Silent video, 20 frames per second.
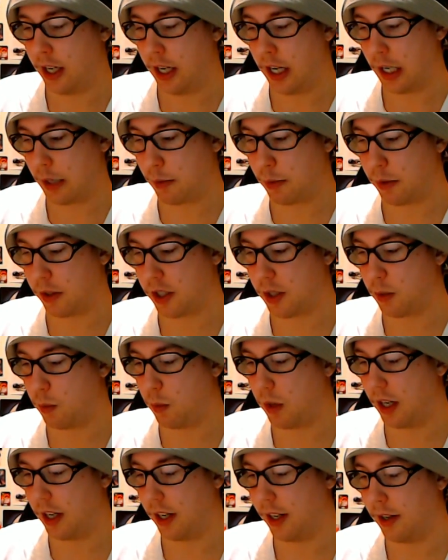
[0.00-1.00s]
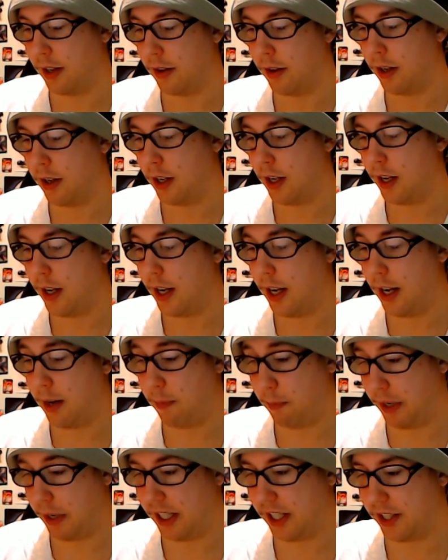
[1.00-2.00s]
Xbox One, and
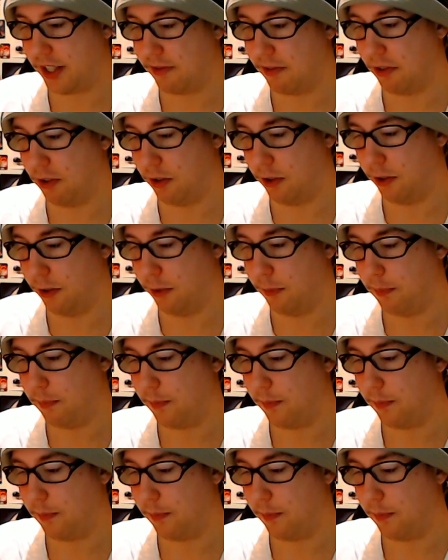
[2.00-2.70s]
PS4,